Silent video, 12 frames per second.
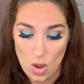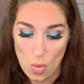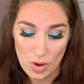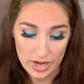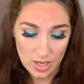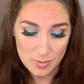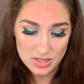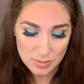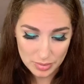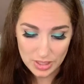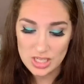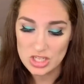When it comes to
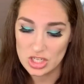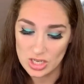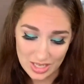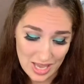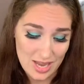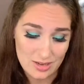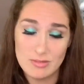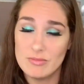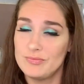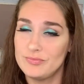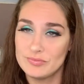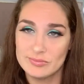blush, again,
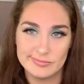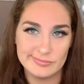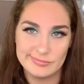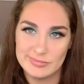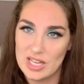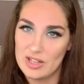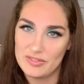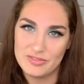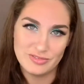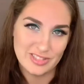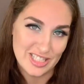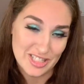e.l.f.
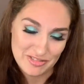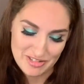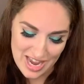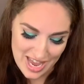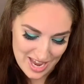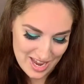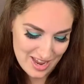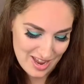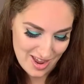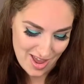does it right.